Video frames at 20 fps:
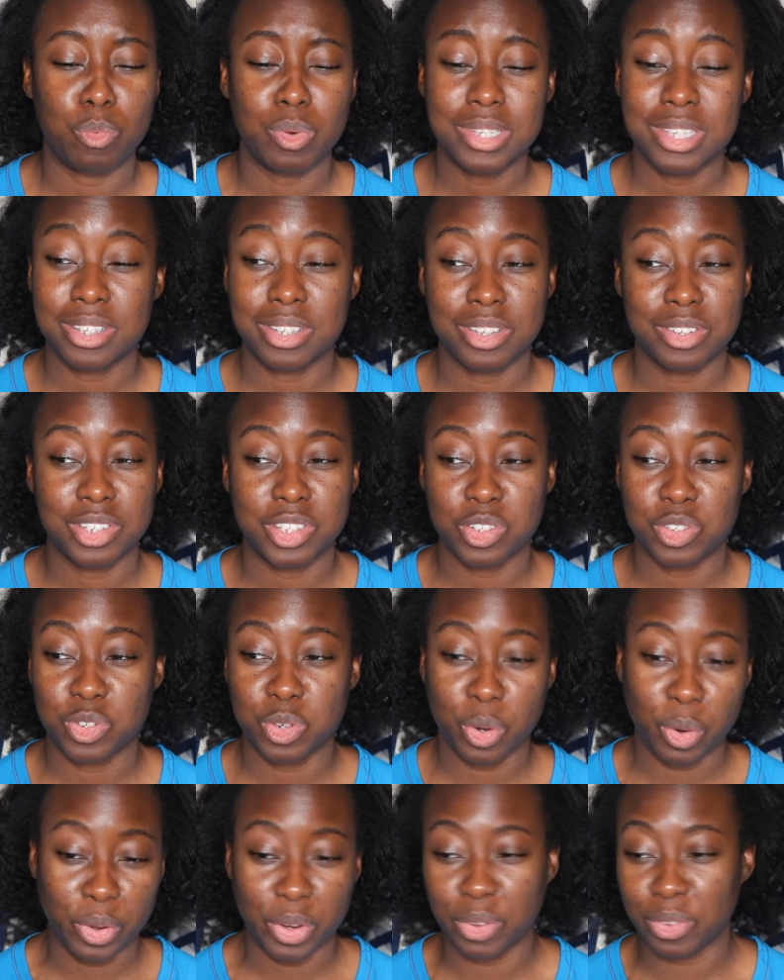what's the
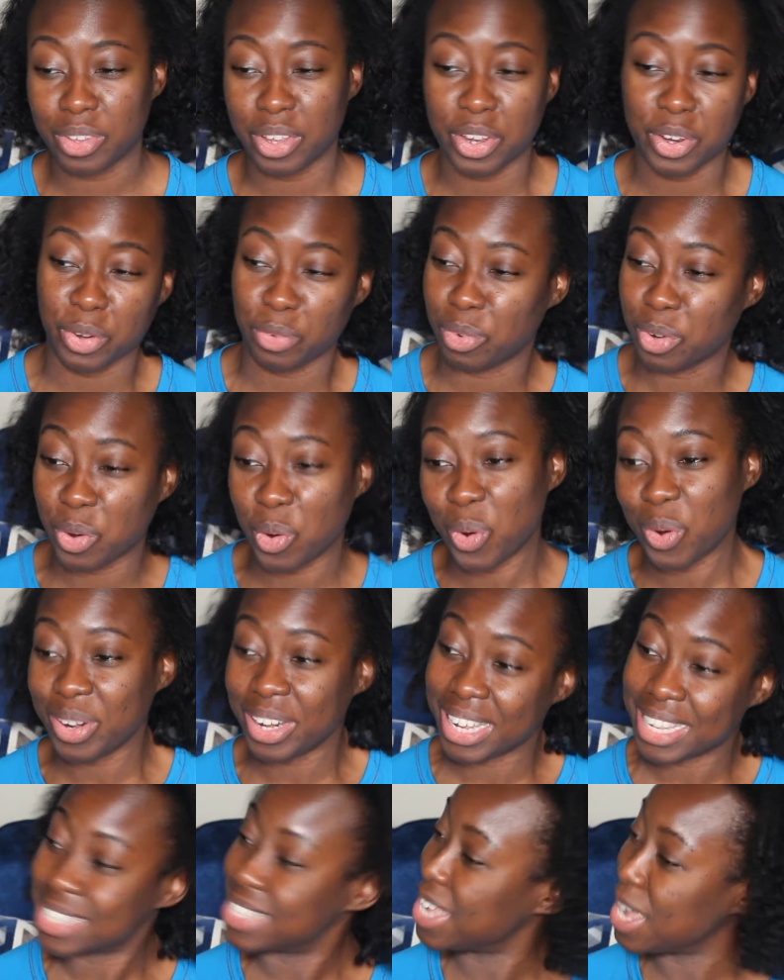tutorial that you're
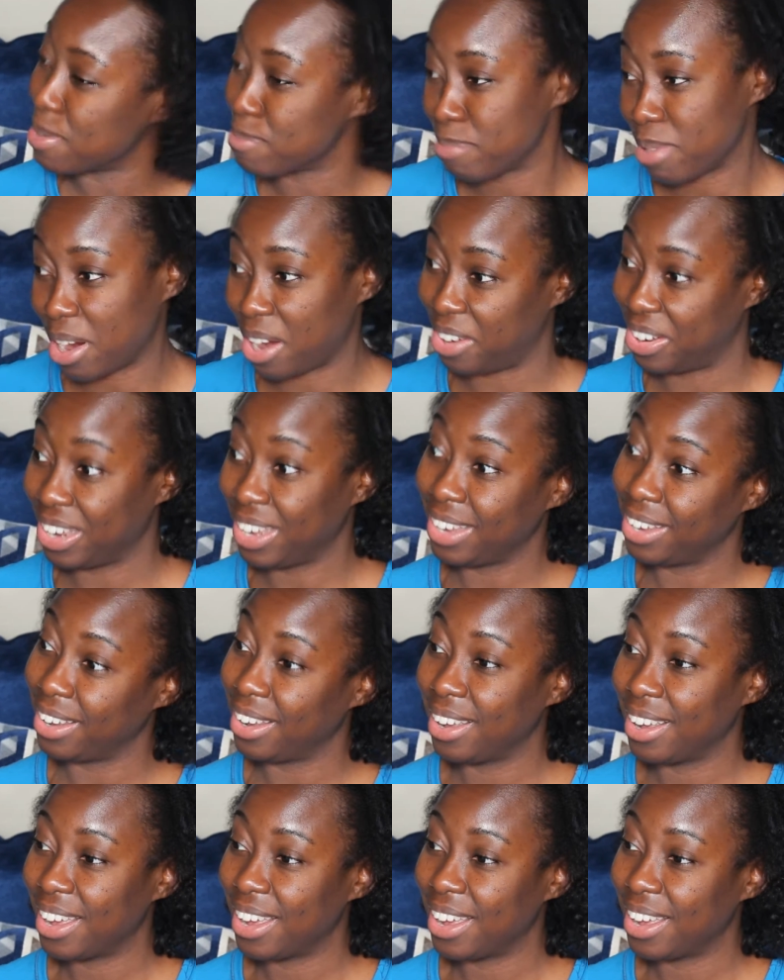recording, Tambari?